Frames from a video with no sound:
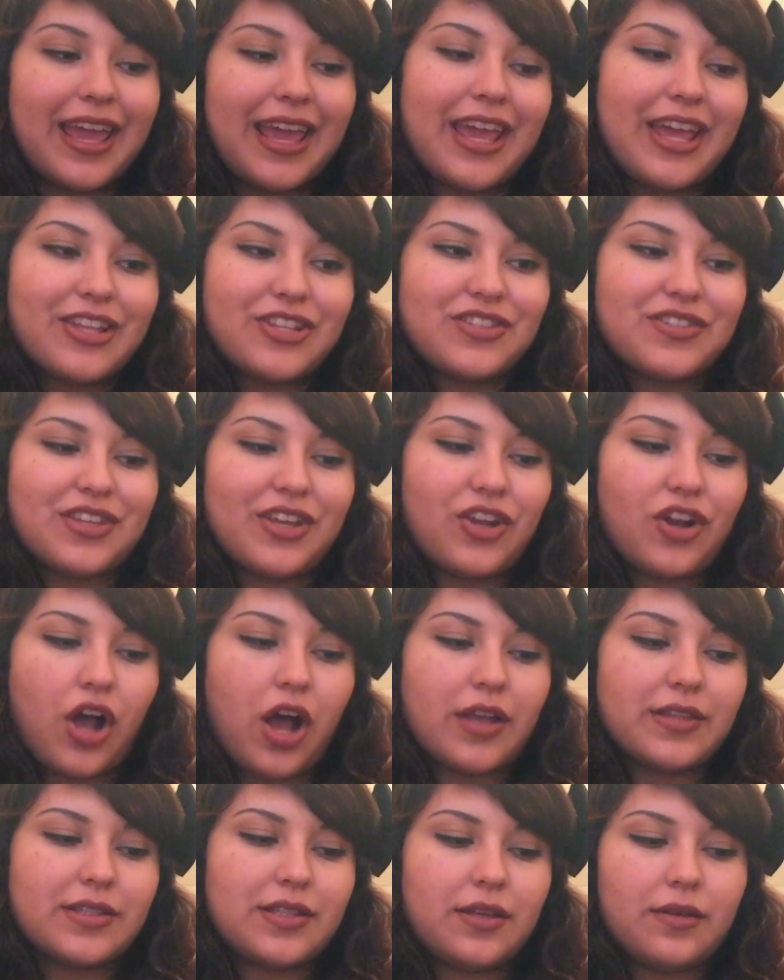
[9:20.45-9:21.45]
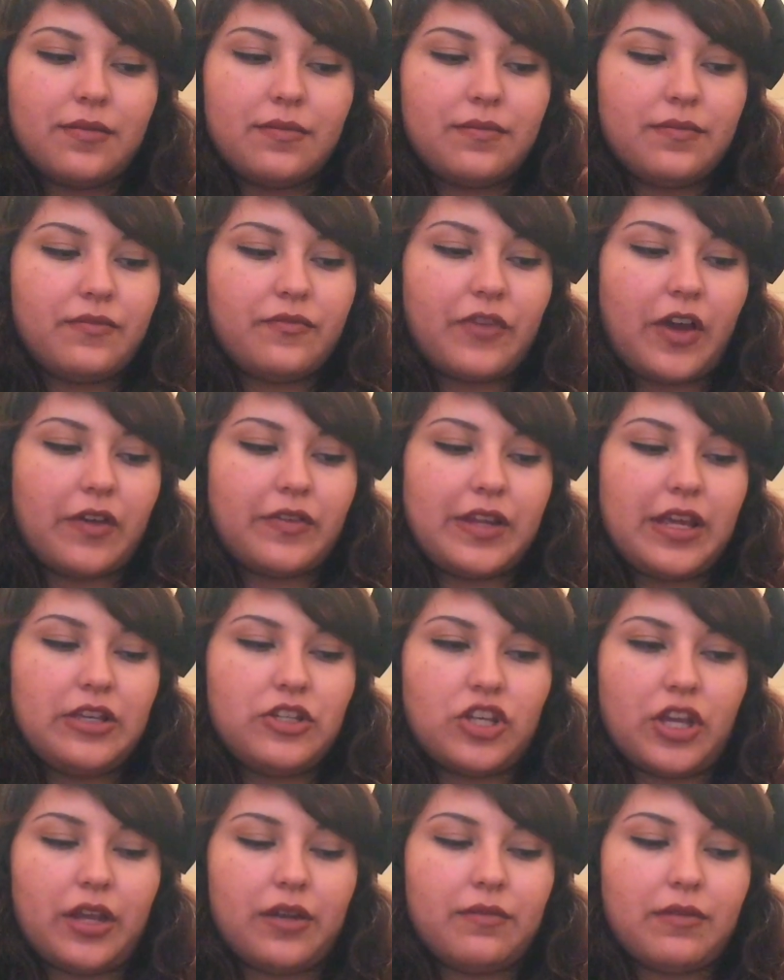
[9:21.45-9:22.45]
It's an awesome
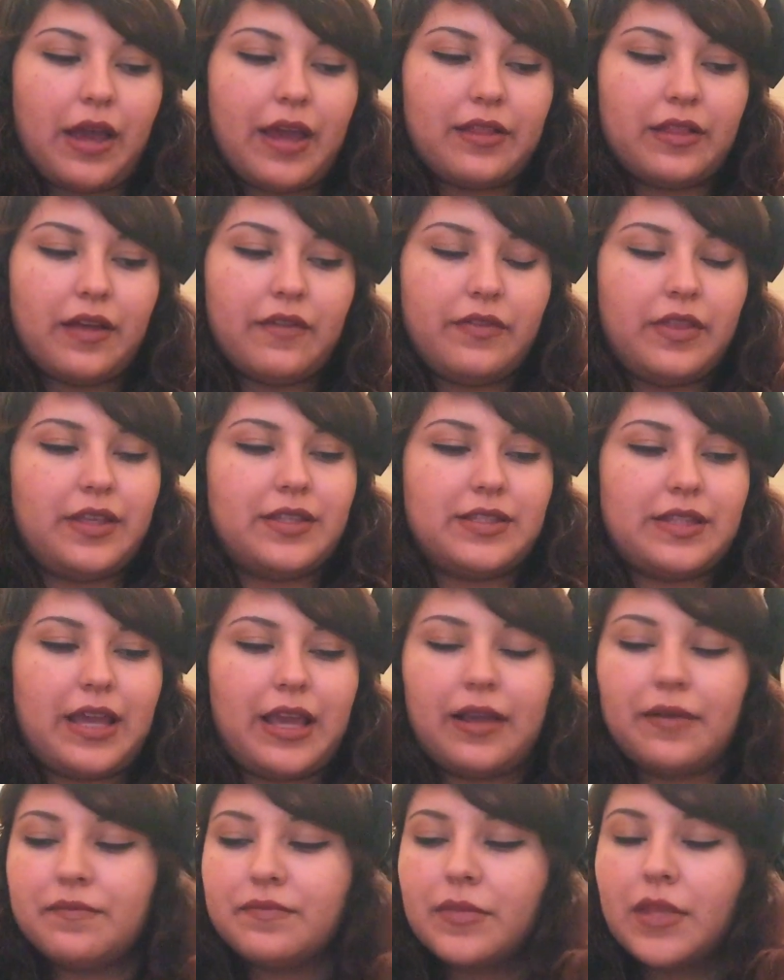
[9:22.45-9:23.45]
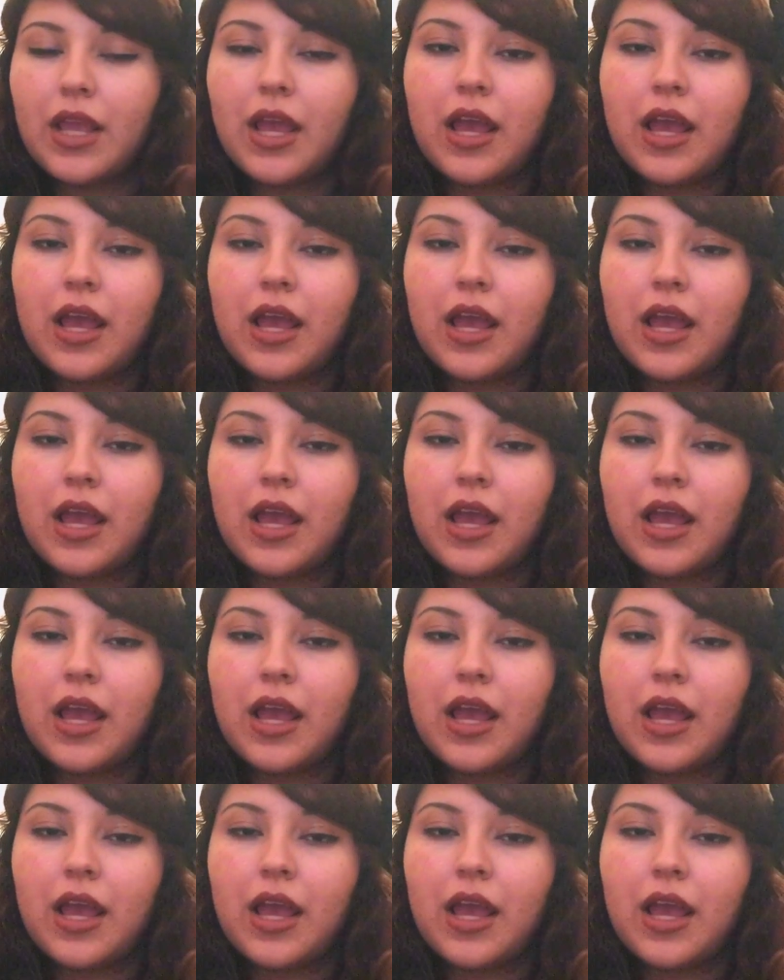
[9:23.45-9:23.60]
foundation. I love this thing.